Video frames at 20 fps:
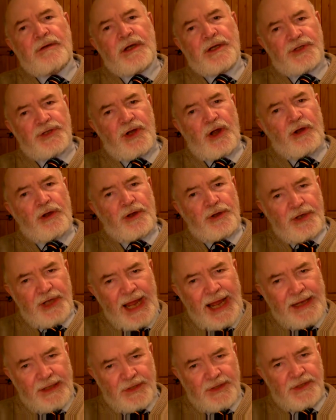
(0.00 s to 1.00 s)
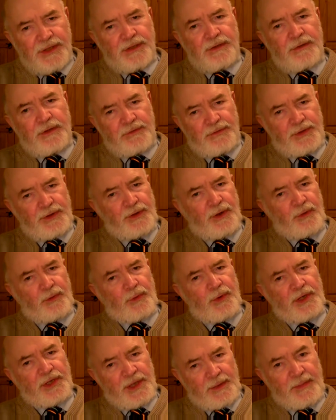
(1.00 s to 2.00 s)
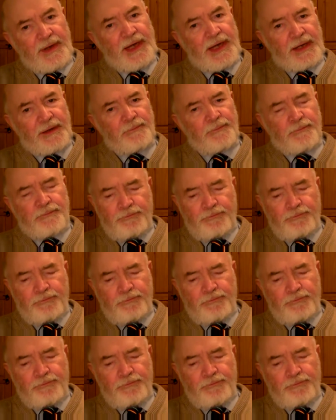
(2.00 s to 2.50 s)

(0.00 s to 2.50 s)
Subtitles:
a song and dance, if you know what I mean.